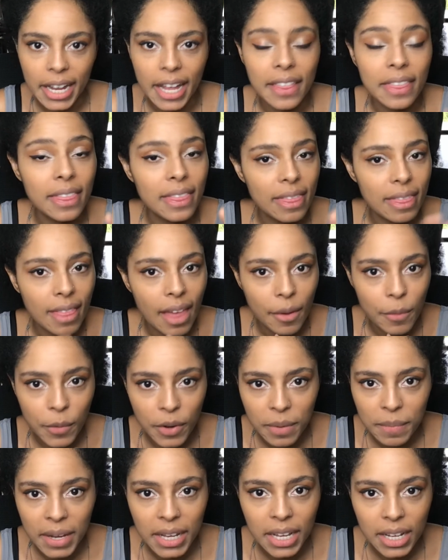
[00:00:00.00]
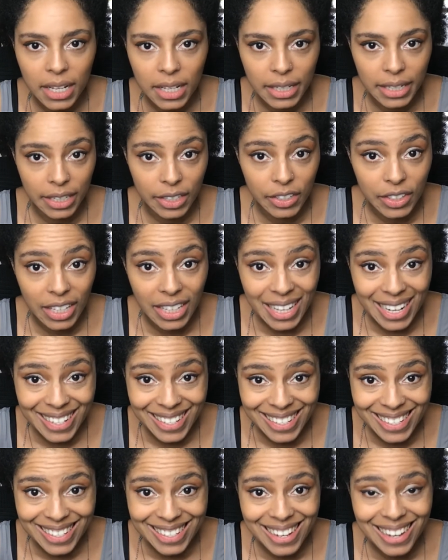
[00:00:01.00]
And I want to make it clear that that
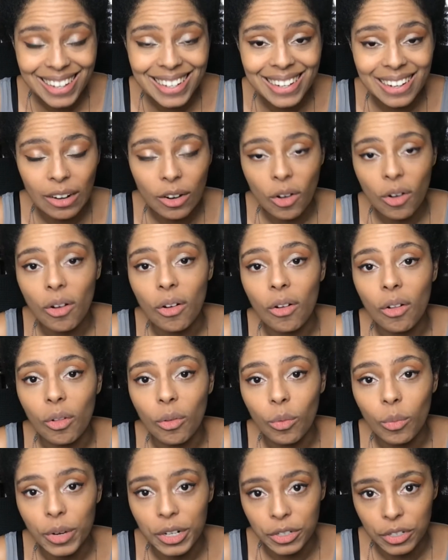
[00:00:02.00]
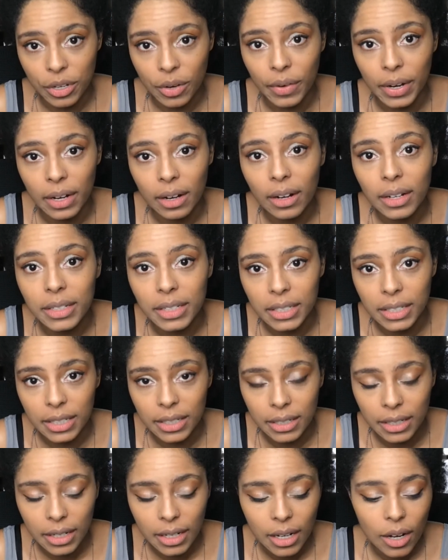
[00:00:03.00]
is not at all what is going on here.